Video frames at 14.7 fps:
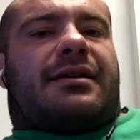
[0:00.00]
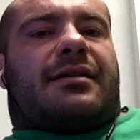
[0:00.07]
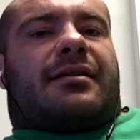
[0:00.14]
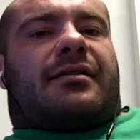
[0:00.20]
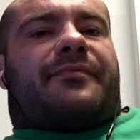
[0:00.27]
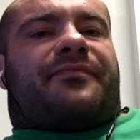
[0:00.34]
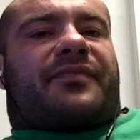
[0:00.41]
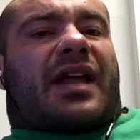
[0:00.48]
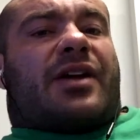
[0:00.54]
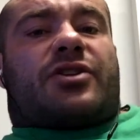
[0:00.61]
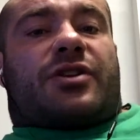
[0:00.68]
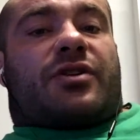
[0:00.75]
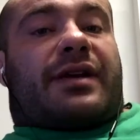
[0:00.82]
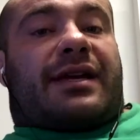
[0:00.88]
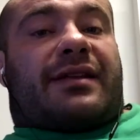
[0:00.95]
I usually
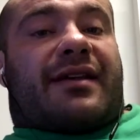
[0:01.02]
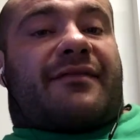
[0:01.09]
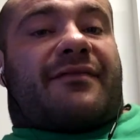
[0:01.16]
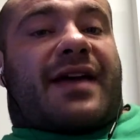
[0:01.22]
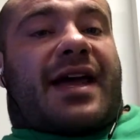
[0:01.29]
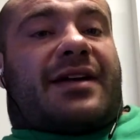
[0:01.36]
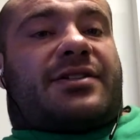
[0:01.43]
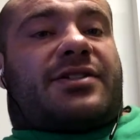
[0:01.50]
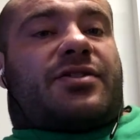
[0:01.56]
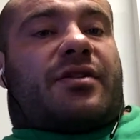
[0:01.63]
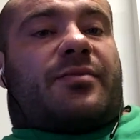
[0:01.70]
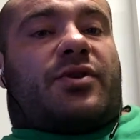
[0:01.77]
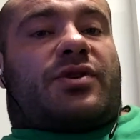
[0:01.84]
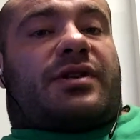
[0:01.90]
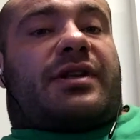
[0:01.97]
don't gain that fast. So I'm
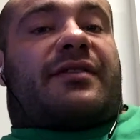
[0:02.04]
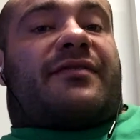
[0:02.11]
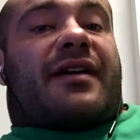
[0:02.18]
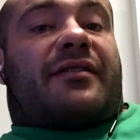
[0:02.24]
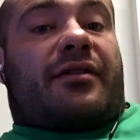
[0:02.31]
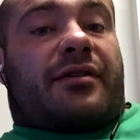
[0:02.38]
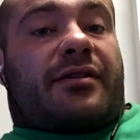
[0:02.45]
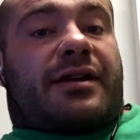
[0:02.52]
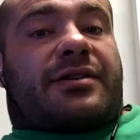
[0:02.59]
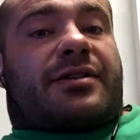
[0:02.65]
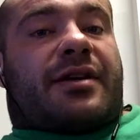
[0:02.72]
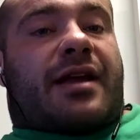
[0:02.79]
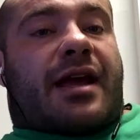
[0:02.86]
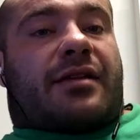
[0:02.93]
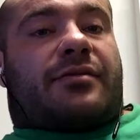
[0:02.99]
usually at 500 extra
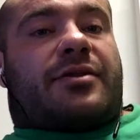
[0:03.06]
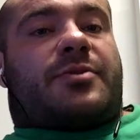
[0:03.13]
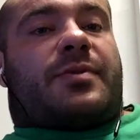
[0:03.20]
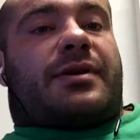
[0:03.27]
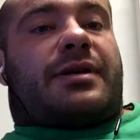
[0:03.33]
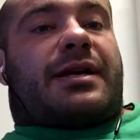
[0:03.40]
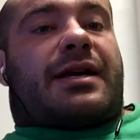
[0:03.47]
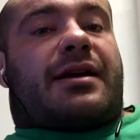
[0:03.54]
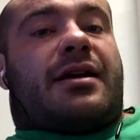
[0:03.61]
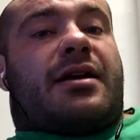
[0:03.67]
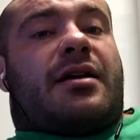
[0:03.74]
calories per day.